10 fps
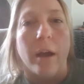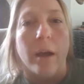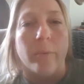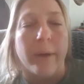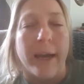
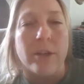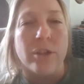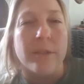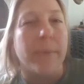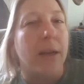
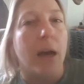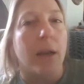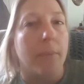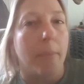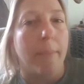reactions but
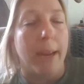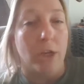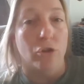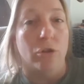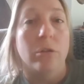not
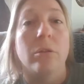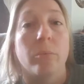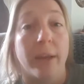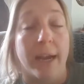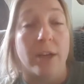major
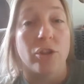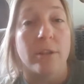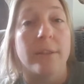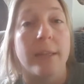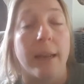
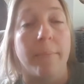reactions,